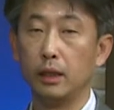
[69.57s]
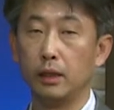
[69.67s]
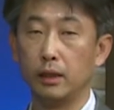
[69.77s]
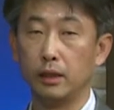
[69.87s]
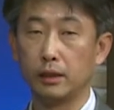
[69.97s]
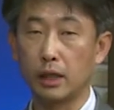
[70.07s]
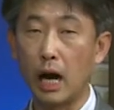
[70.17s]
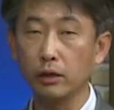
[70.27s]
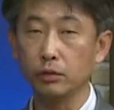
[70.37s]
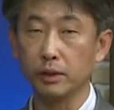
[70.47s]
an
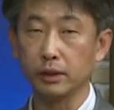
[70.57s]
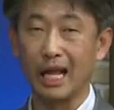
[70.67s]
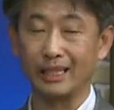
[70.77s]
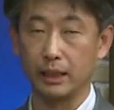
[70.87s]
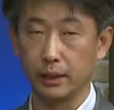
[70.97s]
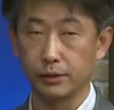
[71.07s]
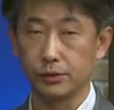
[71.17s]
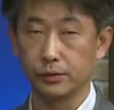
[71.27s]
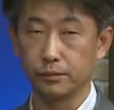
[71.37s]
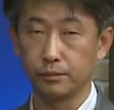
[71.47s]
argument like this?